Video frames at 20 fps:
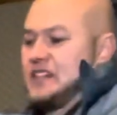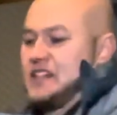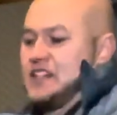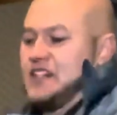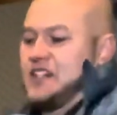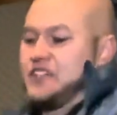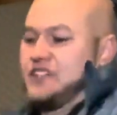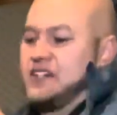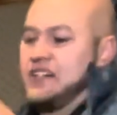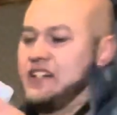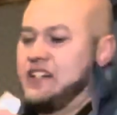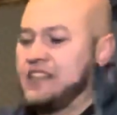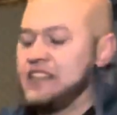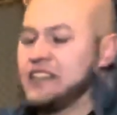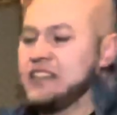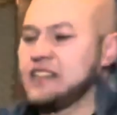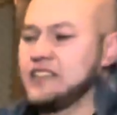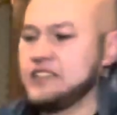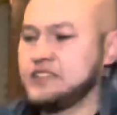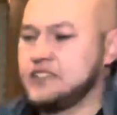I really
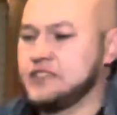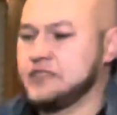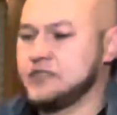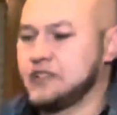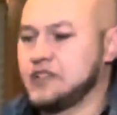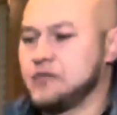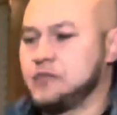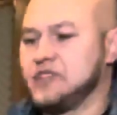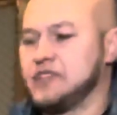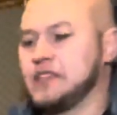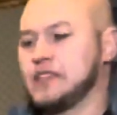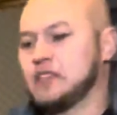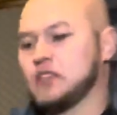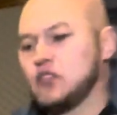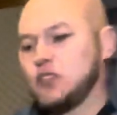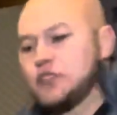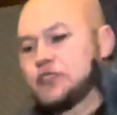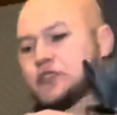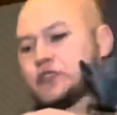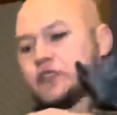think this is going to be the
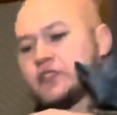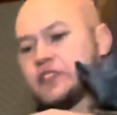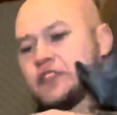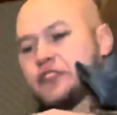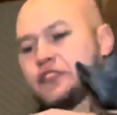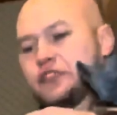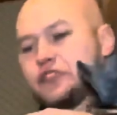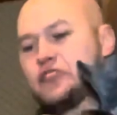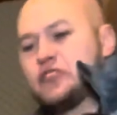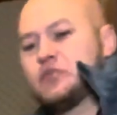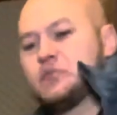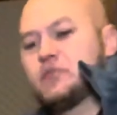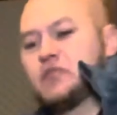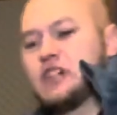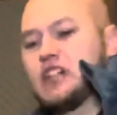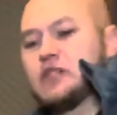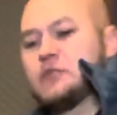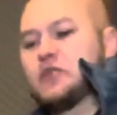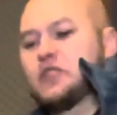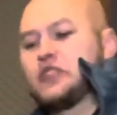last of this room.
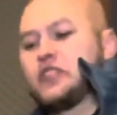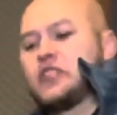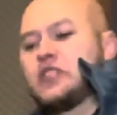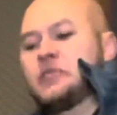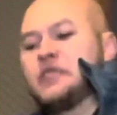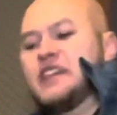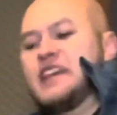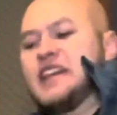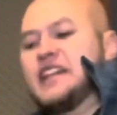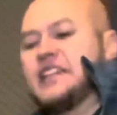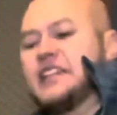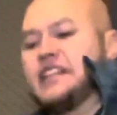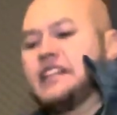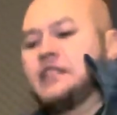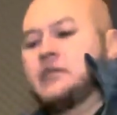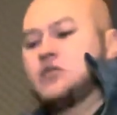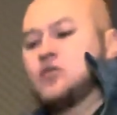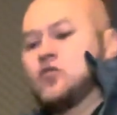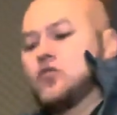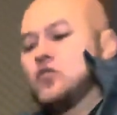I'm not going to be adding any
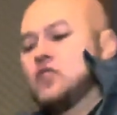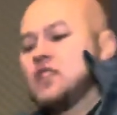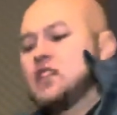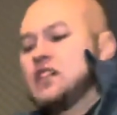more.